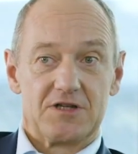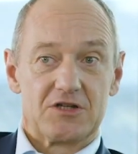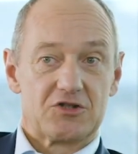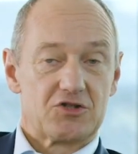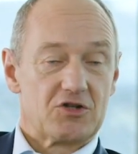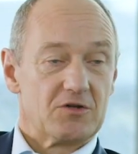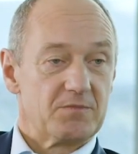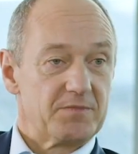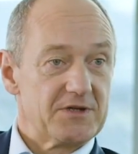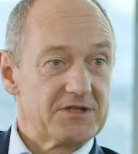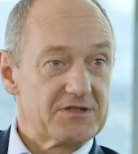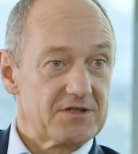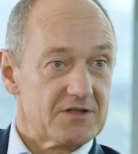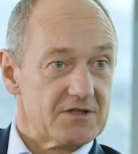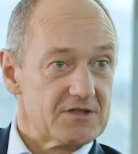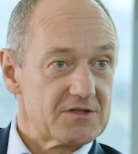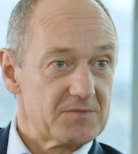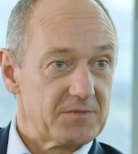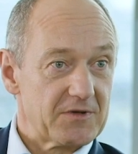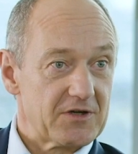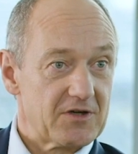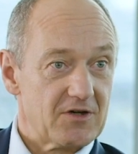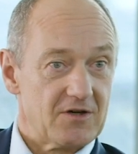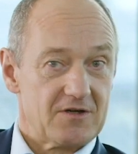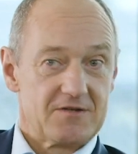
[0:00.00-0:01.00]
digital business
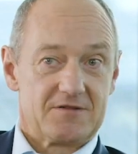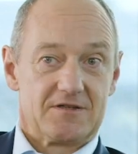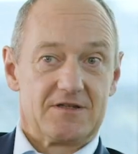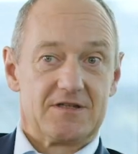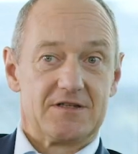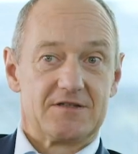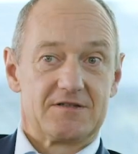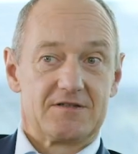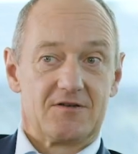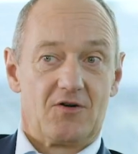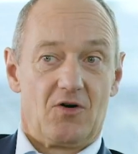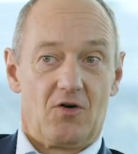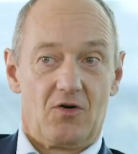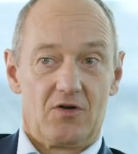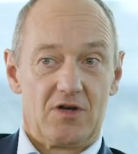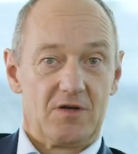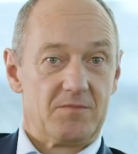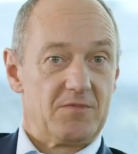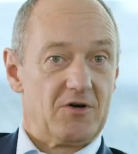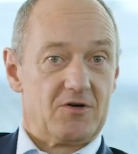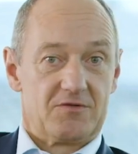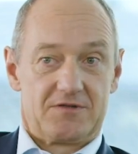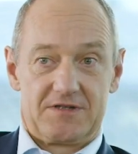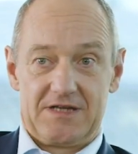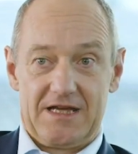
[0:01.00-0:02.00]
because it's all
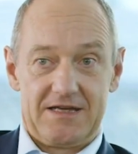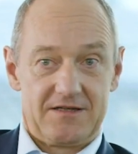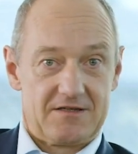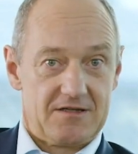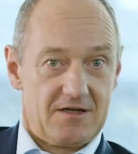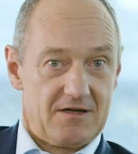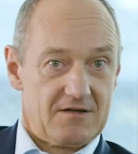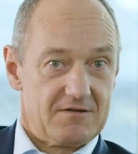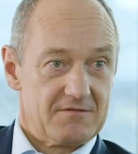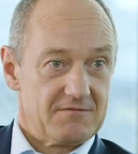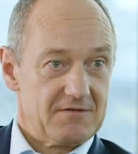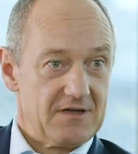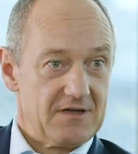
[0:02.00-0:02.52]
about data.